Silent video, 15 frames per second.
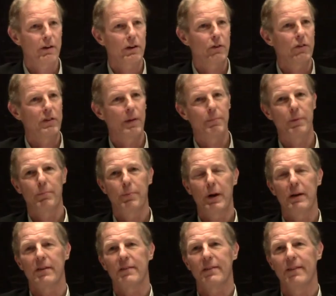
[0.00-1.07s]
year it goes up in
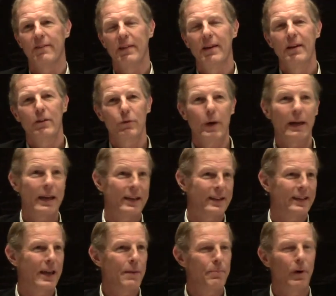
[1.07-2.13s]
price. So I get
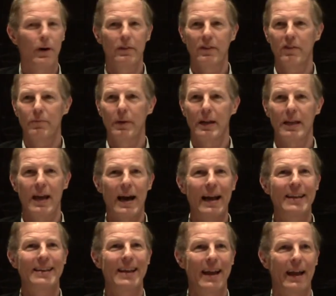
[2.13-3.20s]
to keep all this money
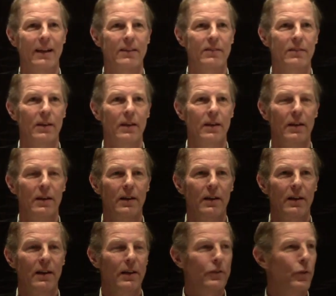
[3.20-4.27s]
untaxed.
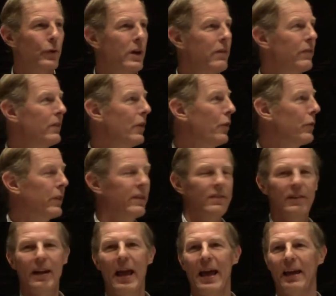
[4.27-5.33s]
So even though
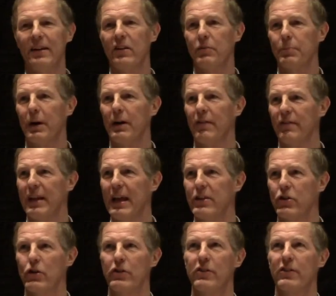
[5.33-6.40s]
this land is part of
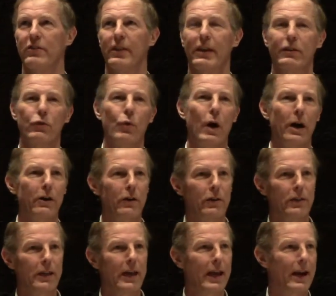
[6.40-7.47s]
nature, just like the water
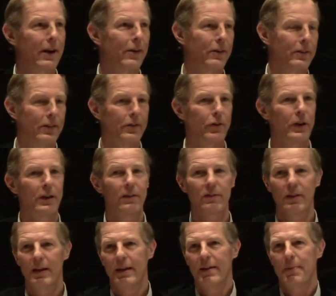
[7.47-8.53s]
or the air or the
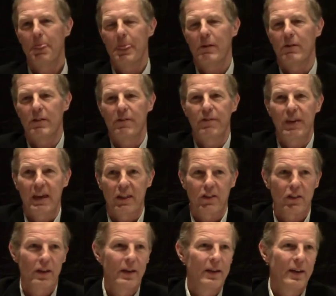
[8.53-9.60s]
trees or the
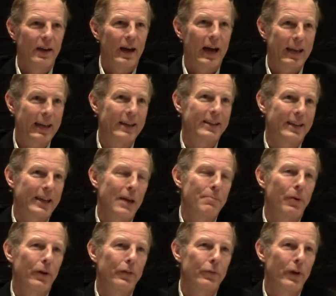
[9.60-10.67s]
fish, I get to
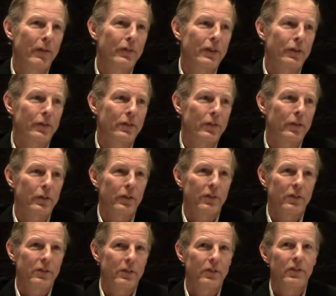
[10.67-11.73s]
keep all the revenue. So
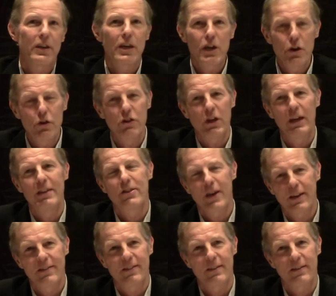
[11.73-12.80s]
there's, there's a huge
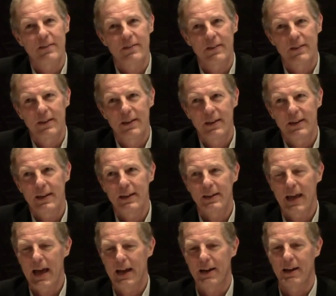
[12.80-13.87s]
injustice
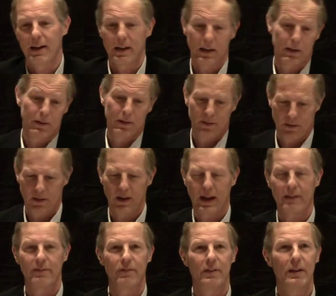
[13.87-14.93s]
in Canada, in
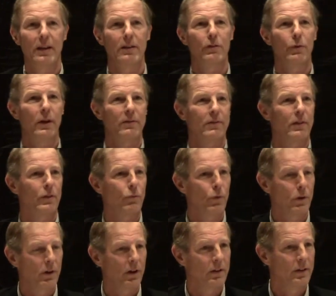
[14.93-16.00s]
indeed the rest of the
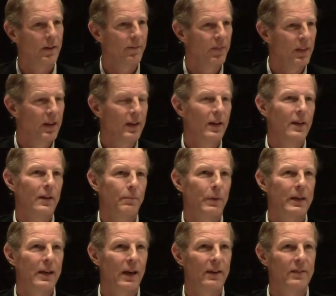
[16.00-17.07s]
world,
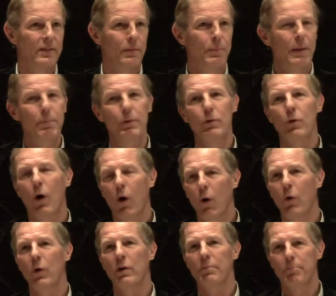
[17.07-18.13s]
because the people who
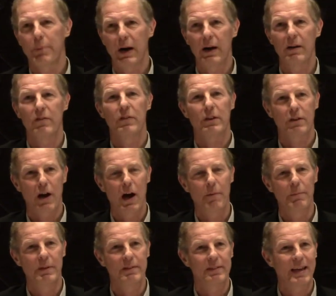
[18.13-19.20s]
own part of the
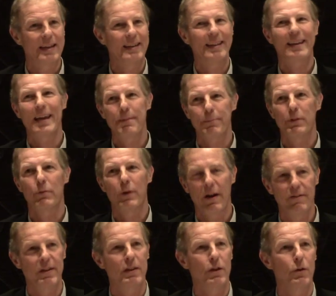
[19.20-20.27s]
commons get to keep the
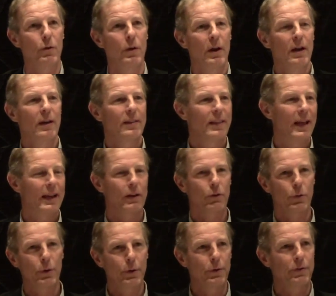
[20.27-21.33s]
revenue that
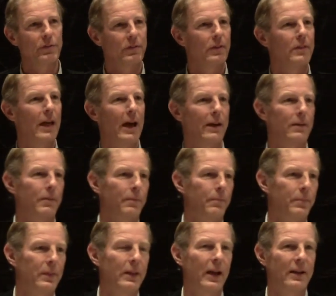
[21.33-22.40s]
accrues to that,
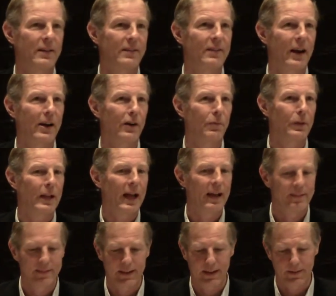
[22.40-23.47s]
that desirable
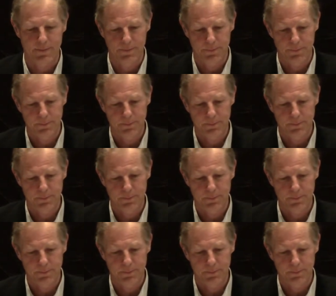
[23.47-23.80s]
asset.